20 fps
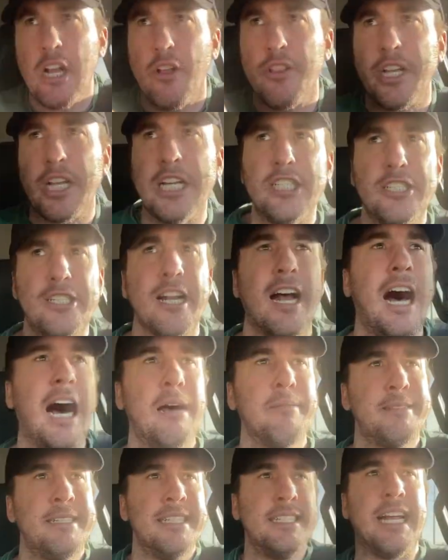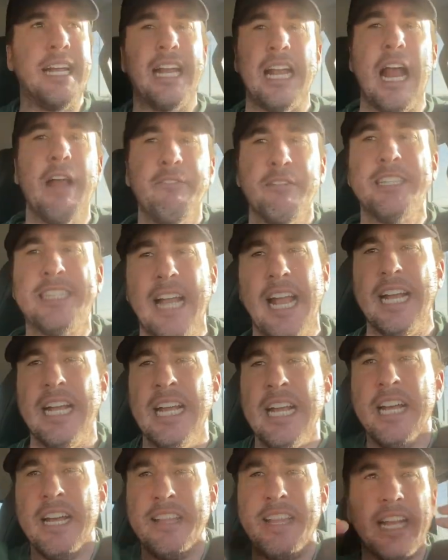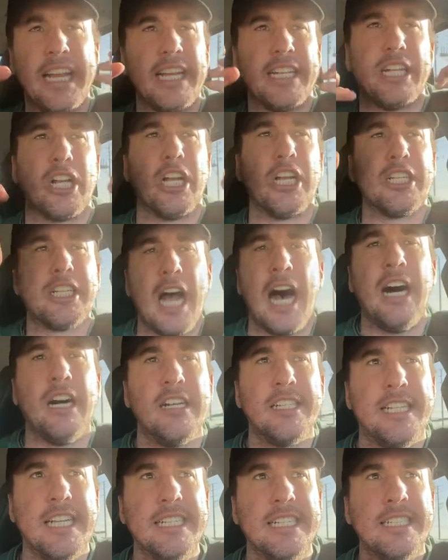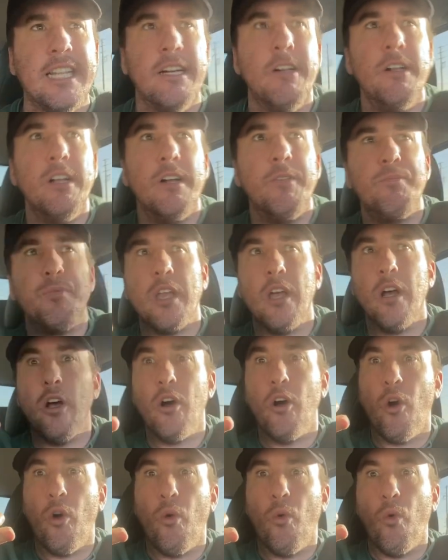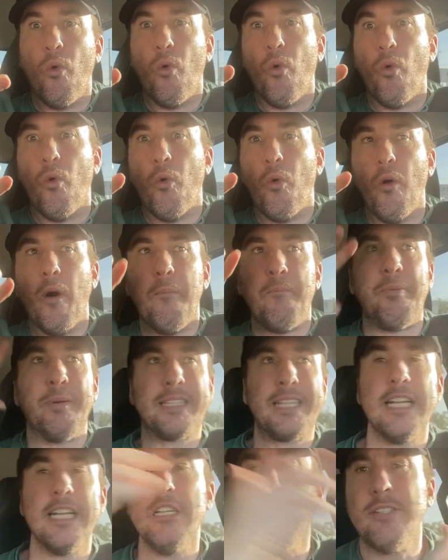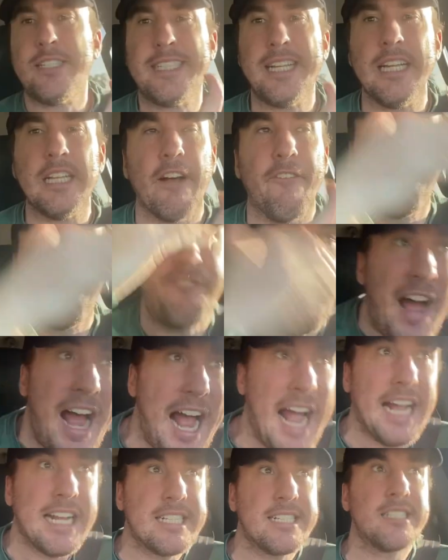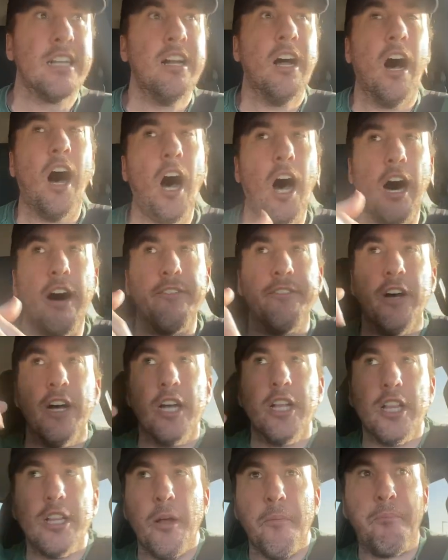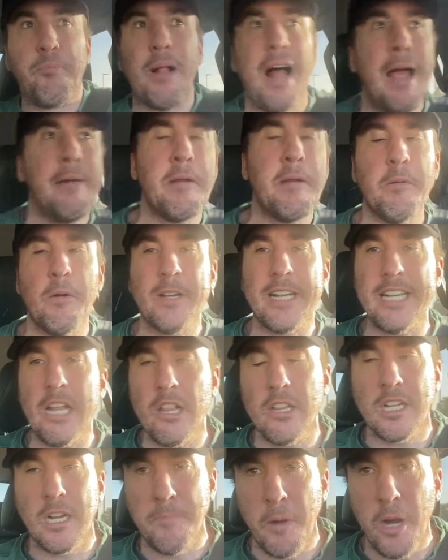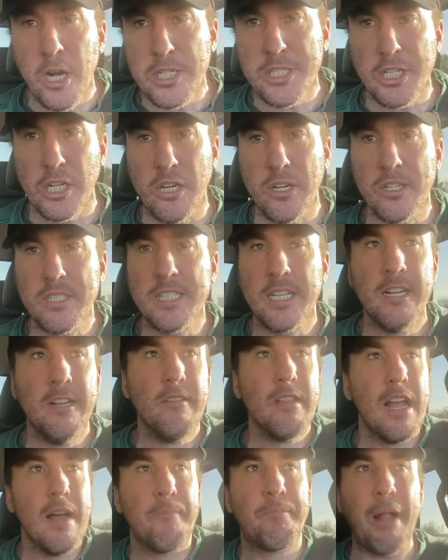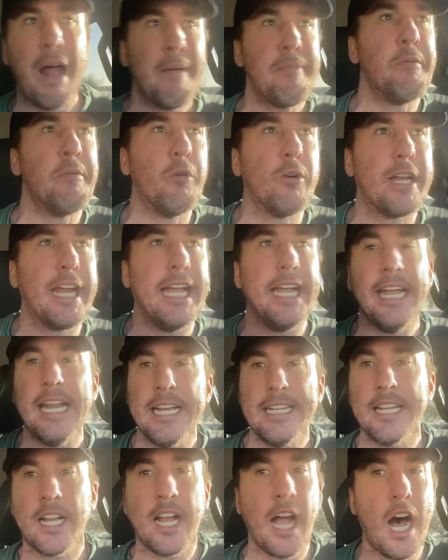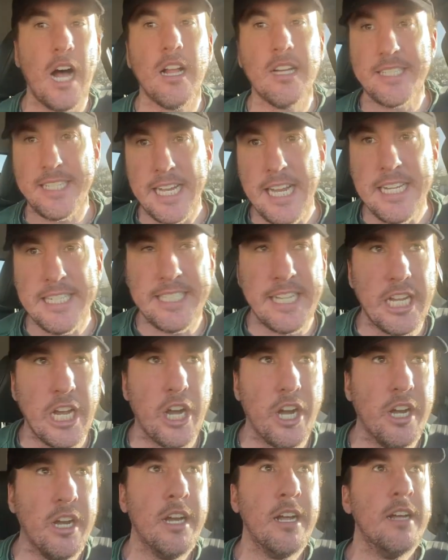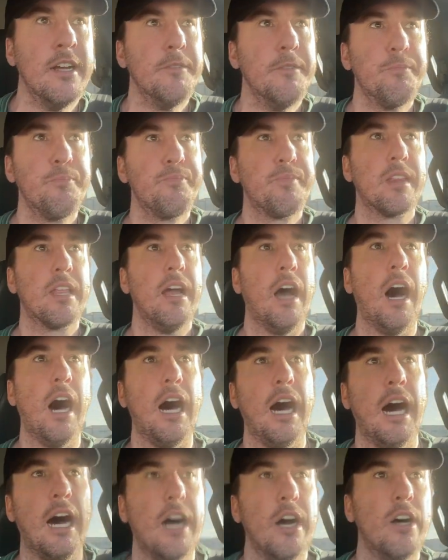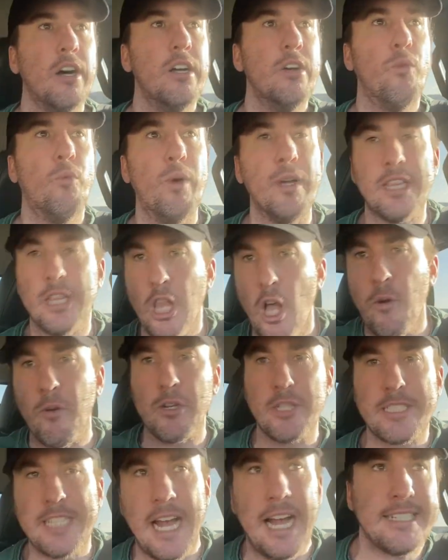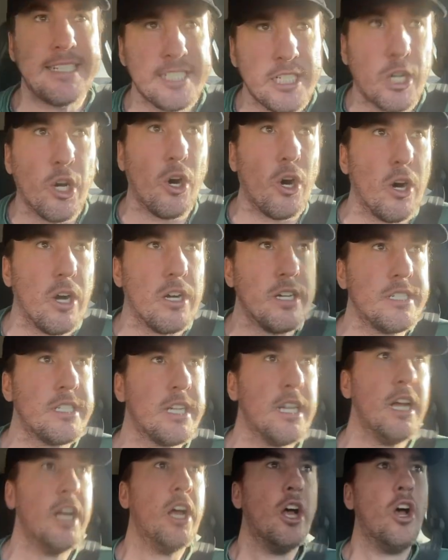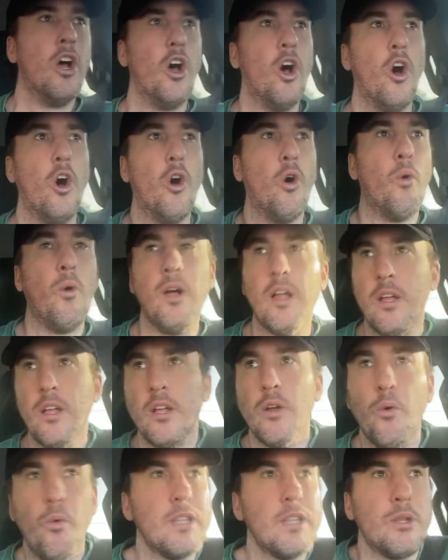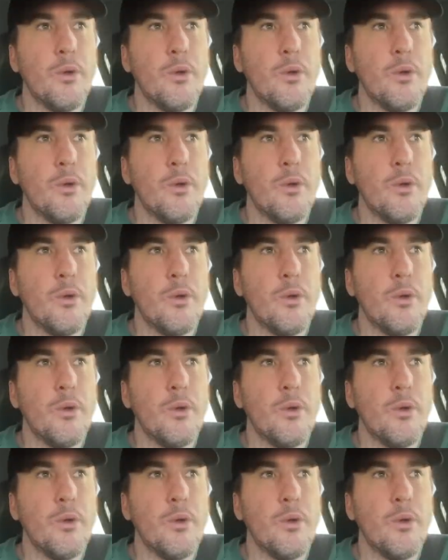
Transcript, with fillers: all the good jobs. They get everything. They get the good colleges. But then you see the facts of black people are getting on the commercials, black people get into college easier uh, with lower test scores. What, what,